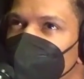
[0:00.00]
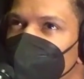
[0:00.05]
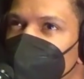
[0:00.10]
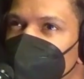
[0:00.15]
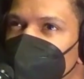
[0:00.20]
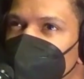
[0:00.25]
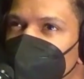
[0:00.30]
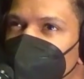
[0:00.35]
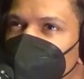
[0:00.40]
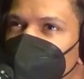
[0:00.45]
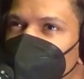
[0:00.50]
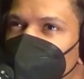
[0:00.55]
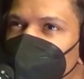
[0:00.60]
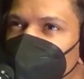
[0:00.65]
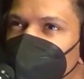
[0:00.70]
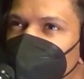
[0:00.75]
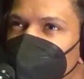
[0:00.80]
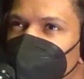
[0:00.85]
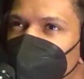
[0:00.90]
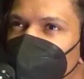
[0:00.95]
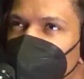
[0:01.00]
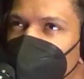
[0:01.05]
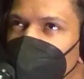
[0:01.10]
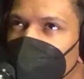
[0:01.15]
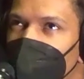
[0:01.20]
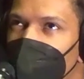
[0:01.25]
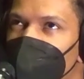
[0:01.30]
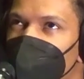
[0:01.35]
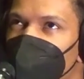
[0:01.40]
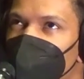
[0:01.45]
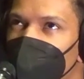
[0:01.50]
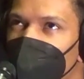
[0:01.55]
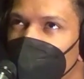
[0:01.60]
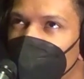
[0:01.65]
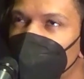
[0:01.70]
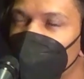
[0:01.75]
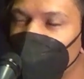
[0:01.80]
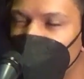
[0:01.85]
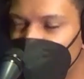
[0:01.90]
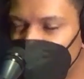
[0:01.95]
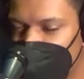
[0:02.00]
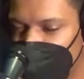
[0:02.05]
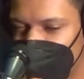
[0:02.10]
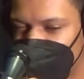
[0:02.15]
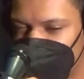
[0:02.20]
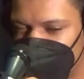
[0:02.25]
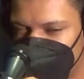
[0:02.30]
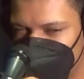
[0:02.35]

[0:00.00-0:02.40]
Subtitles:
There's this. I came